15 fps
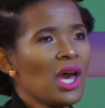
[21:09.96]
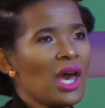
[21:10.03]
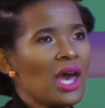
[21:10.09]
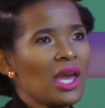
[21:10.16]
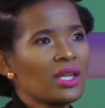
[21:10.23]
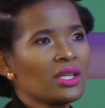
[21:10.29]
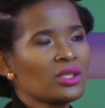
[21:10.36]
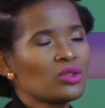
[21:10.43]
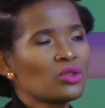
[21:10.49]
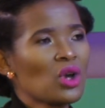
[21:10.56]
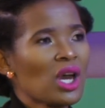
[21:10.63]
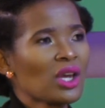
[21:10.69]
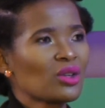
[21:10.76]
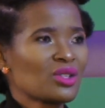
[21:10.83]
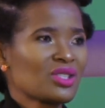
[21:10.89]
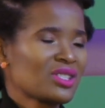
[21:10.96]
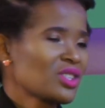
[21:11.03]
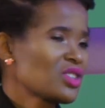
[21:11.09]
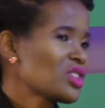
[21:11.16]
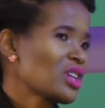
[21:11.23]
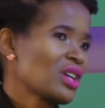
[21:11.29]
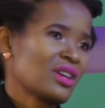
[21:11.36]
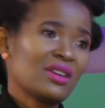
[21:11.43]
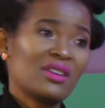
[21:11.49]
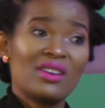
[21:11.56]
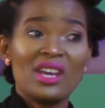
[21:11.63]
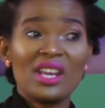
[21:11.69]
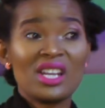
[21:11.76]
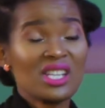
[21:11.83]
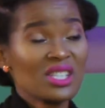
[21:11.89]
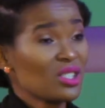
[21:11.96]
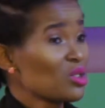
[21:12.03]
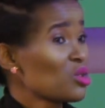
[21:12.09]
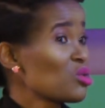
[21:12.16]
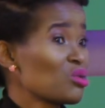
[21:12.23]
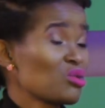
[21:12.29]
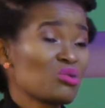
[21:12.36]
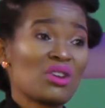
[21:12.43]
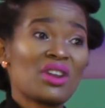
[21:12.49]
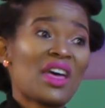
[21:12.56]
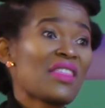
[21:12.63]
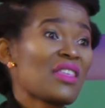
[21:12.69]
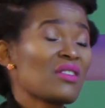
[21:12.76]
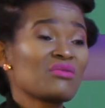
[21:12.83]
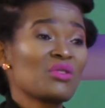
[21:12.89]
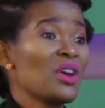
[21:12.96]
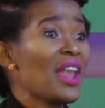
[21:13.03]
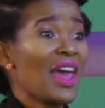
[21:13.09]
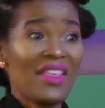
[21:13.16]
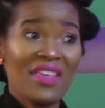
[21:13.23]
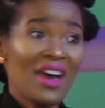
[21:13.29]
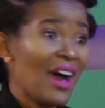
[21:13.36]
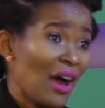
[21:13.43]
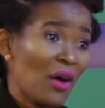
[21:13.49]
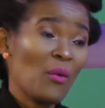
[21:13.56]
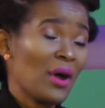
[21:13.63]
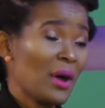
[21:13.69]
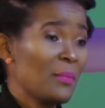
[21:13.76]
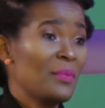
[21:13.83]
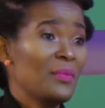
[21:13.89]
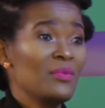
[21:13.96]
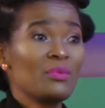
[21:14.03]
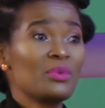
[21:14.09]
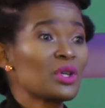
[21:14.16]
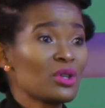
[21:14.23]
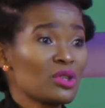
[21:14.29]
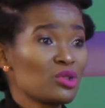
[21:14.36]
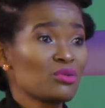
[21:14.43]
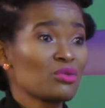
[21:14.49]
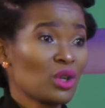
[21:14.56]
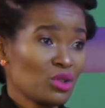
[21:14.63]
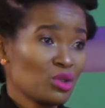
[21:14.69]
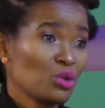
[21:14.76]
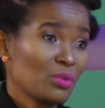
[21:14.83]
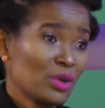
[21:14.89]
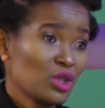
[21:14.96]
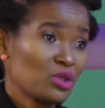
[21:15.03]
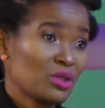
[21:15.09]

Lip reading: And you know, I could sit here and listen to you for another hour, because you've got so much to